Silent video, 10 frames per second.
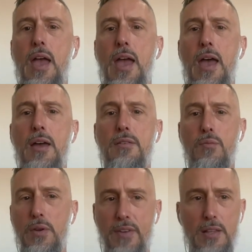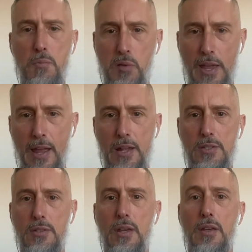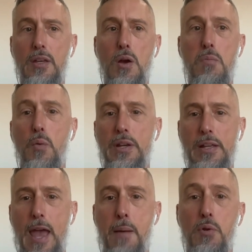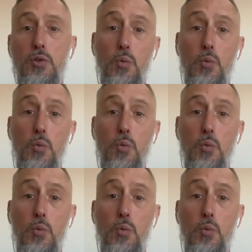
And we've got the plans, you know, but we need capital.